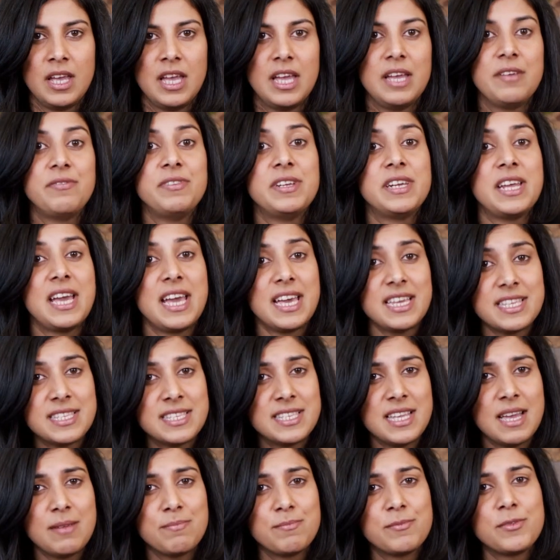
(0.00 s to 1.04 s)
If it
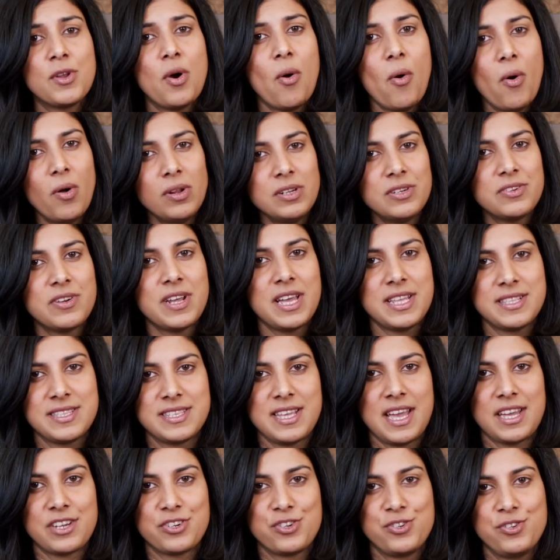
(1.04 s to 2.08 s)
accepts all
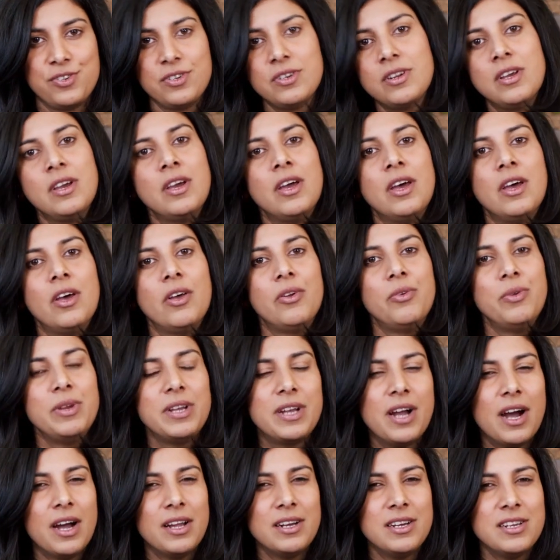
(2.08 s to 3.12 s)
transactions,
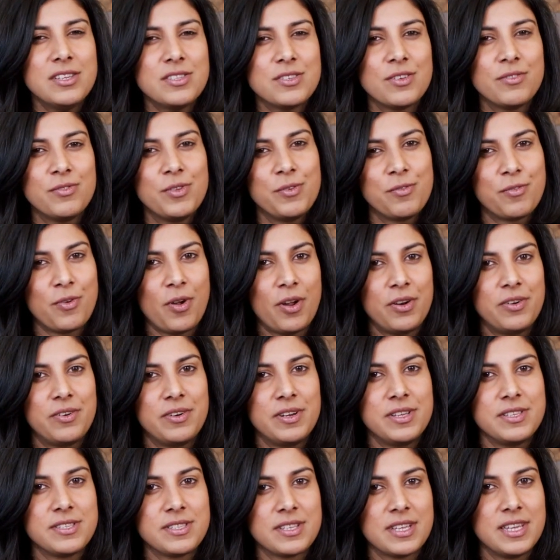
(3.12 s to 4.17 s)
regardless of the fraud
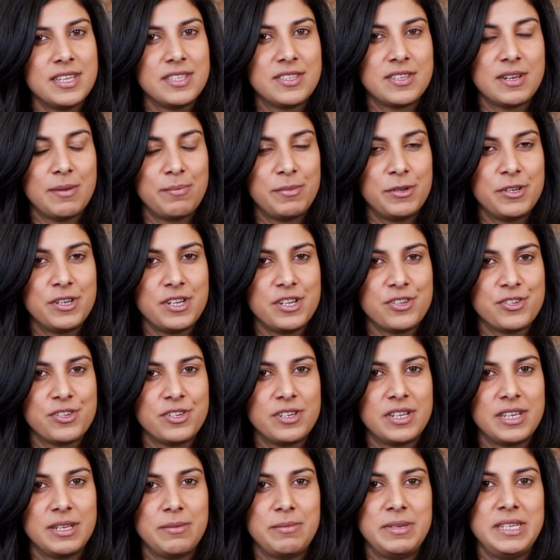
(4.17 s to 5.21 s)
risk, its
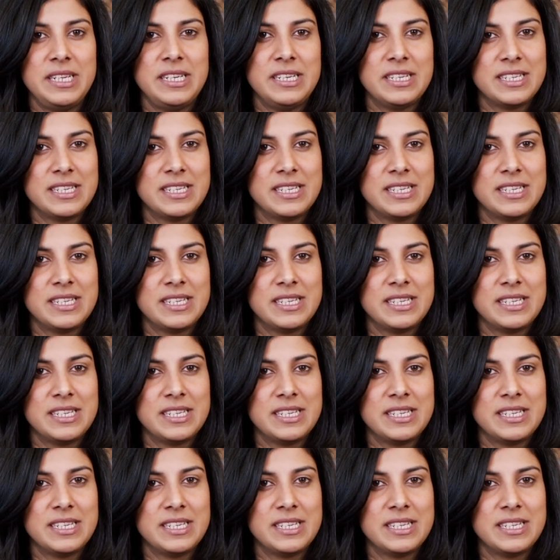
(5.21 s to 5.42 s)
reputation can be